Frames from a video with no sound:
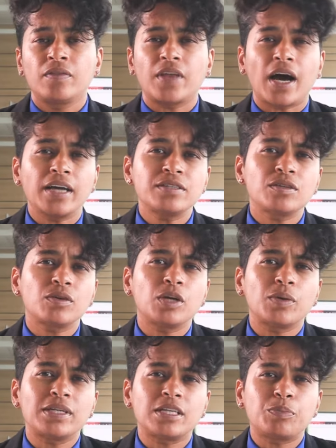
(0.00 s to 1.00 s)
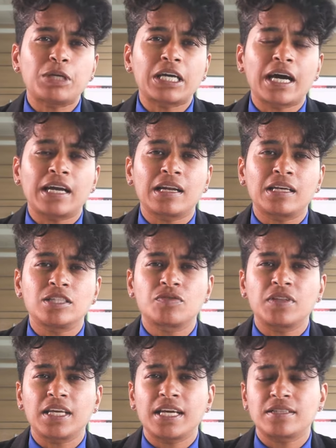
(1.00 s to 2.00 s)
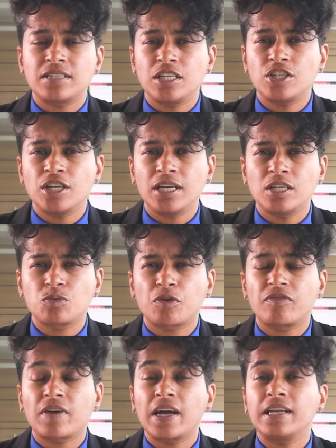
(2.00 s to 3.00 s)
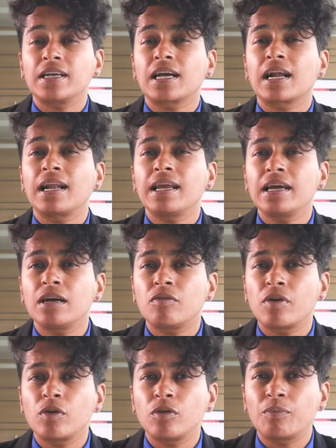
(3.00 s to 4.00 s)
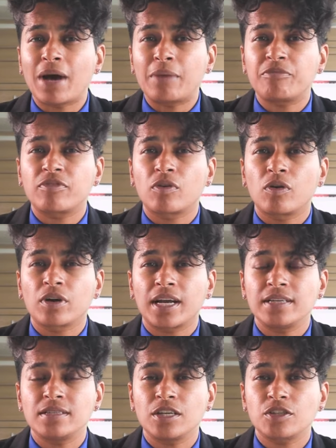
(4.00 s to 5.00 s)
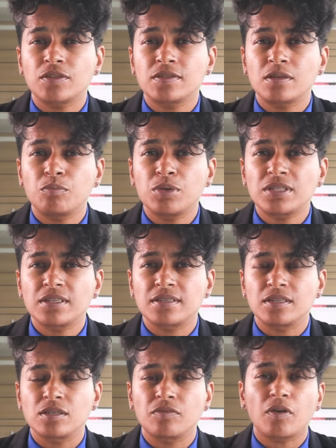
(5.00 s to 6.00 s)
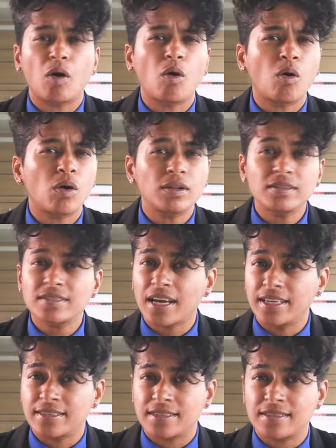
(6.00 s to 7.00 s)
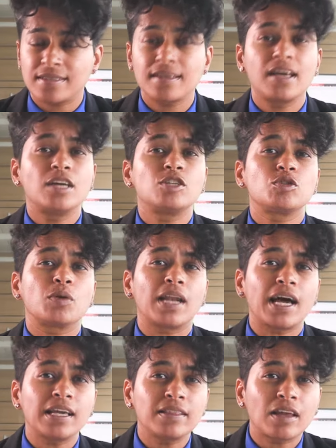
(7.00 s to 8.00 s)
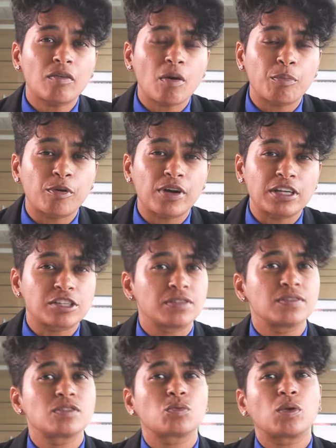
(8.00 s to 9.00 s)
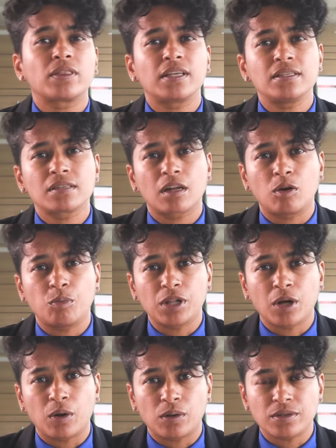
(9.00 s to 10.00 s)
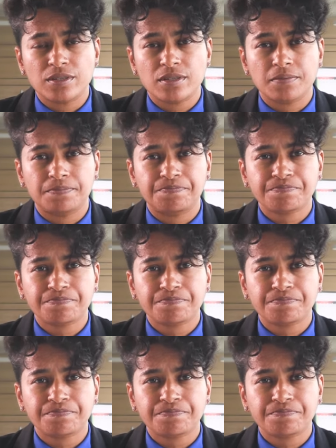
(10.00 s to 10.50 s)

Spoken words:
The ISO UNDP guidelines for the SDGs provide a clear roadmap for organizations and businesses of all sizes to align their operations with these global goals.